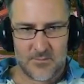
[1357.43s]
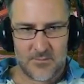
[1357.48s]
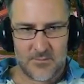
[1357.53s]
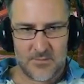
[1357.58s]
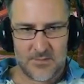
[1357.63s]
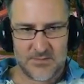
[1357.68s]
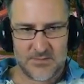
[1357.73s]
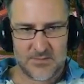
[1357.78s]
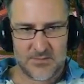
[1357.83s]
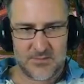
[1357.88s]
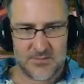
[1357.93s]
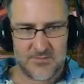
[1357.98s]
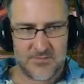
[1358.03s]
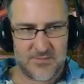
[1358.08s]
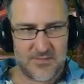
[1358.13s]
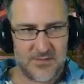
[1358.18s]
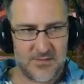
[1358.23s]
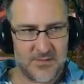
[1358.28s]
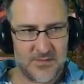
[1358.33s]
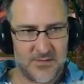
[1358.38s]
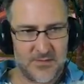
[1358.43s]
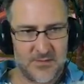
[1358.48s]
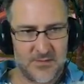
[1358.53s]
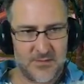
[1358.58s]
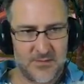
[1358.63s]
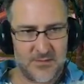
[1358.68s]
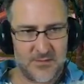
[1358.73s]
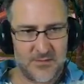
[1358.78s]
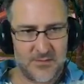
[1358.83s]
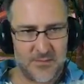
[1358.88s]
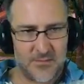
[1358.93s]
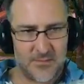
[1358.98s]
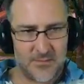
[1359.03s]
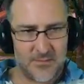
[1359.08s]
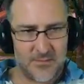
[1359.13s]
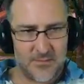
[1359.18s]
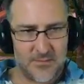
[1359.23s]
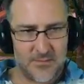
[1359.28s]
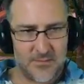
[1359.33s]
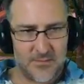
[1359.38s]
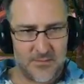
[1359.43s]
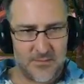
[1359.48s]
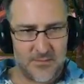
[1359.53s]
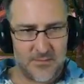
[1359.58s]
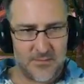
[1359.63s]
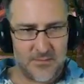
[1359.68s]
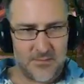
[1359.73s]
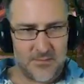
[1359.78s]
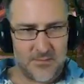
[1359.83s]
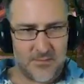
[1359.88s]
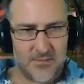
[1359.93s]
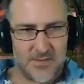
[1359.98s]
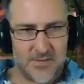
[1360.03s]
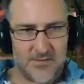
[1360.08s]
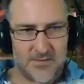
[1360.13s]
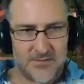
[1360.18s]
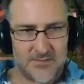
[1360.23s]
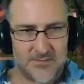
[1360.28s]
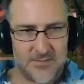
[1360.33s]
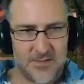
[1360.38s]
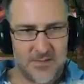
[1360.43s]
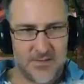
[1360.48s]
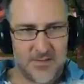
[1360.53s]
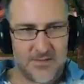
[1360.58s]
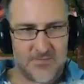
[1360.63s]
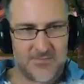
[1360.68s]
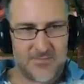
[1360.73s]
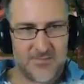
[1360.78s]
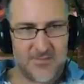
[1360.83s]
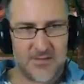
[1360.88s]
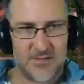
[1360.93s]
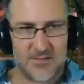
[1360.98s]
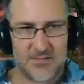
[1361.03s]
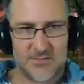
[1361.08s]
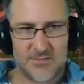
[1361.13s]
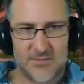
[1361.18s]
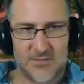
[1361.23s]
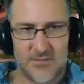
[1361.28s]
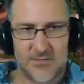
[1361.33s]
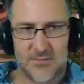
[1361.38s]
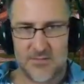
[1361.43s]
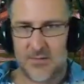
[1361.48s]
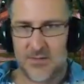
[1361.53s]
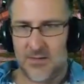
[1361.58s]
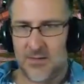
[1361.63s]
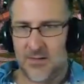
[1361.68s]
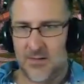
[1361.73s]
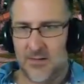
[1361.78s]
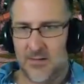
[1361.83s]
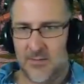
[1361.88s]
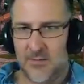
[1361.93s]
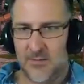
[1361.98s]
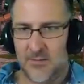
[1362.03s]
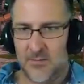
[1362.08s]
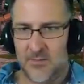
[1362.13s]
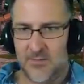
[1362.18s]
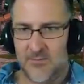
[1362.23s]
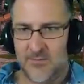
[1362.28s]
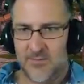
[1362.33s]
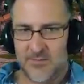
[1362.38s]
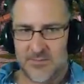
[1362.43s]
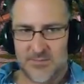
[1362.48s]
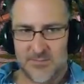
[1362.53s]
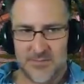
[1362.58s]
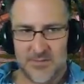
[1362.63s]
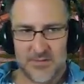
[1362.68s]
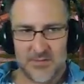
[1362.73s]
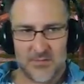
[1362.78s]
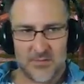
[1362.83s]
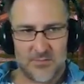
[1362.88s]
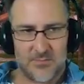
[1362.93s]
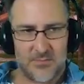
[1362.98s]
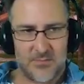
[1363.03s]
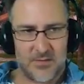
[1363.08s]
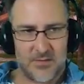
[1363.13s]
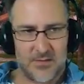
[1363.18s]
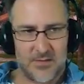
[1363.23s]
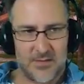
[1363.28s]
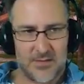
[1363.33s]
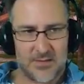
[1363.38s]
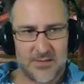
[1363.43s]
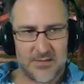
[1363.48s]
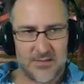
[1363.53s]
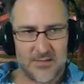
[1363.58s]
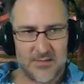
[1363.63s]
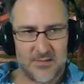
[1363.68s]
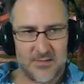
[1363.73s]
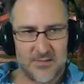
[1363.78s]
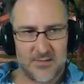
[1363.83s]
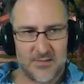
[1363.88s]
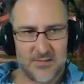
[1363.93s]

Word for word: Let's go over here. Oh wow, it's Murloc Village. I wonder if there's a big old Murloc here.